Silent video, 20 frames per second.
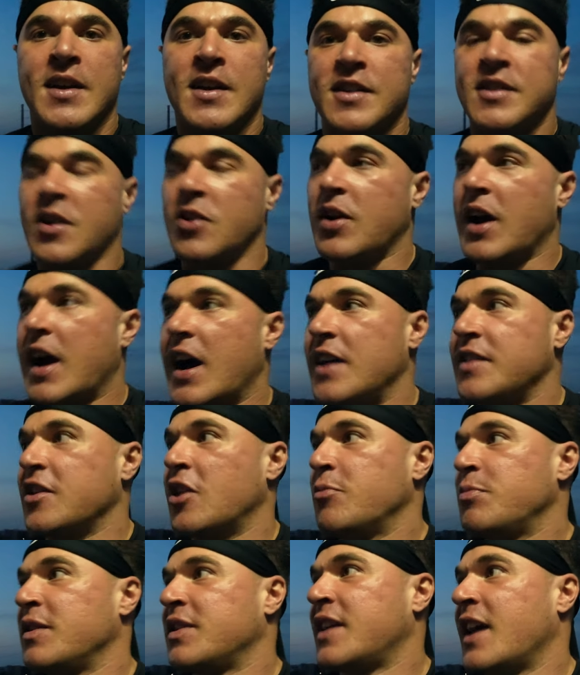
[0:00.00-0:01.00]
So guys, I
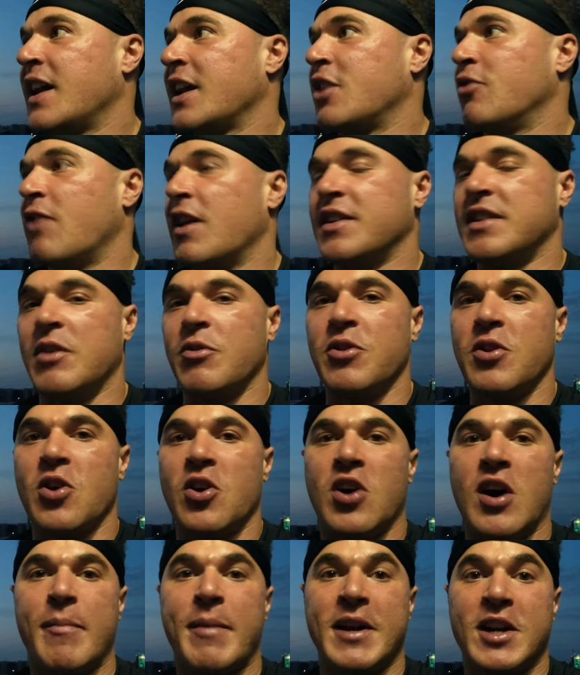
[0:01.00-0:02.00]
hope this kind of could resonate with you
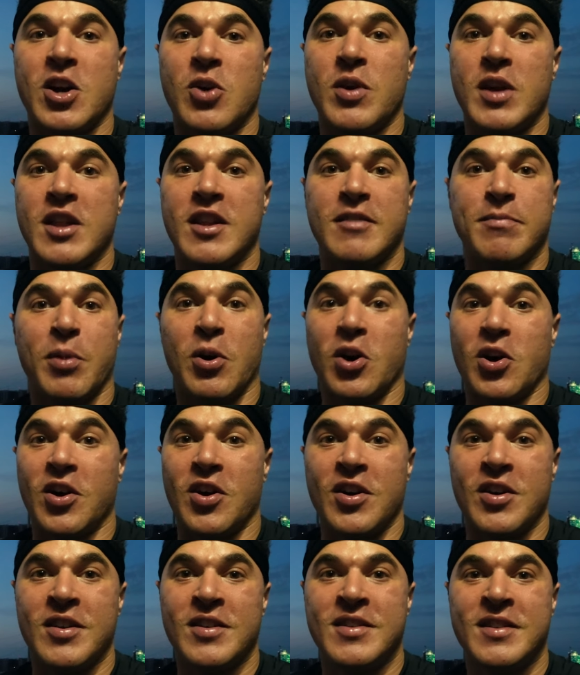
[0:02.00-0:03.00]
all. I'm about to go eat this
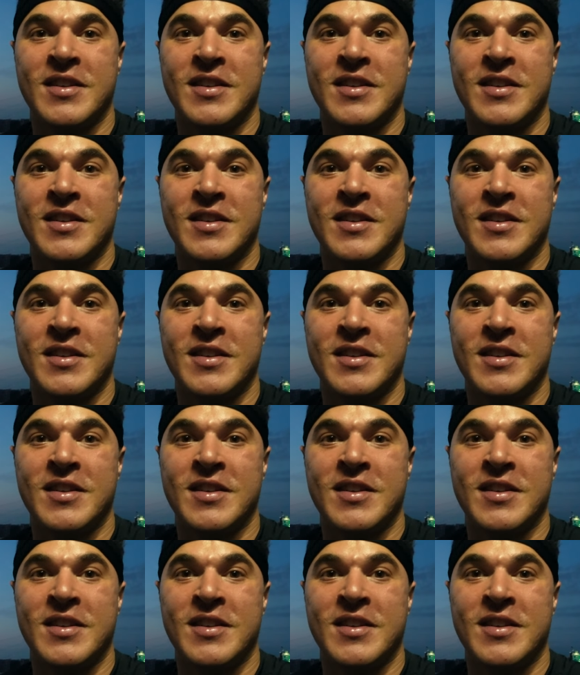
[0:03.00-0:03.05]
burger.